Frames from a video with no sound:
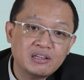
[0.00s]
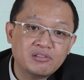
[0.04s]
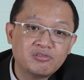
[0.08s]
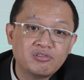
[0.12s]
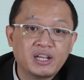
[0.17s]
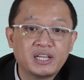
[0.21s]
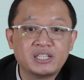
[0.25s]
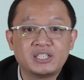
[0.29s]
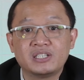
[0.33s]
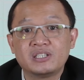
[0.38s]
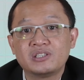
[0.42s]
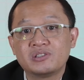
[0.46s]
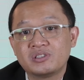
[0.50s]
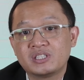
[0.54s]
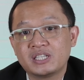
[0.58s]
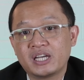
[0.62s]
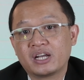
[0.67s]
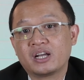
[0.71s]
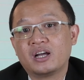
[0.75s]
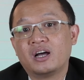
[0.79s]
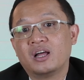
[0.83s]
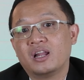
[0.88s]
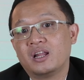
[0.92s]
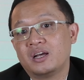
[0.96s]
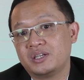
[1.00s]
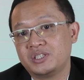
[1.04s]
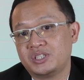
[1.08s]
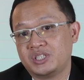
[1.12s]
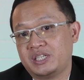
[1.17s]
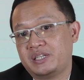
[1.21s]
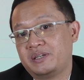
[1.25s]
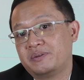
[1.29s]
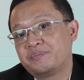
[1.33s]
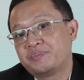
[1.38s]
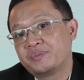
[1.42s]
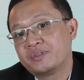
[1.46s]
in relation to
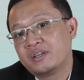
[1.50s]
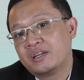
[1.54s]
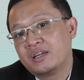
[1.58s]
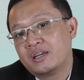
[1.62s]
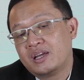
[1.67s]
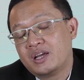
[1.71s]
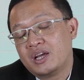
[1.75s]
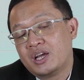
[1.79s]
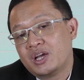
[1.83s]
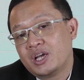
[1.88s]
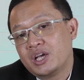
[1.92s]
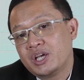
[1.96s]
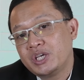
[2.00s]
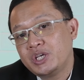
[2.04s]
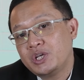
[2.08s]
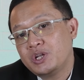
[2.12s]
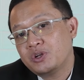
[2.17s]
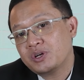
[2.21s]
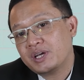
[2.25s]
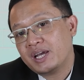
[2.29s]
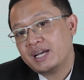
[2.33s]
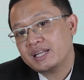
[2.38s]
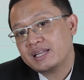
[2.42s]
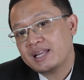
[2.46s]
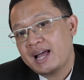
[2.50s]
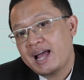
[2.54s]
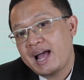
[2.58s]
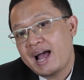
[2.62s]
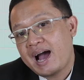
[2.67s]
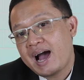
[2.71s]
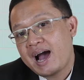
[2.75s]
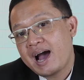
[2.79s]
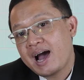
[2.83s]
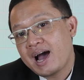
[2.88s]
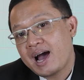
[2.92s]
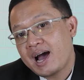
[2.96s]
psychology. You look at
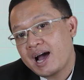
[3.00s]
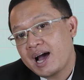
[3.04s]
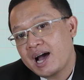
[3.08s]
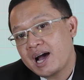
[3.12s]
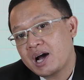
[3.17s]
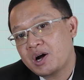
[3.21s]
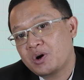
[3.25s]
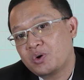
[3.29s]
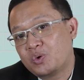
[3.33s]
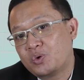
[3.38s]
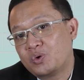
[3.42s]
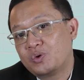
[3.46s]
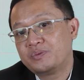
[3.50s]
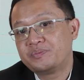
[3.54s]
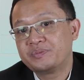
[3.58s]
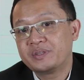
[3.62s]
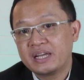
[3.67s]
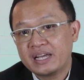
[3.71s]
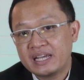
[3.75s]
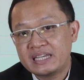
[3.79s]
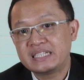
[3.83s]
how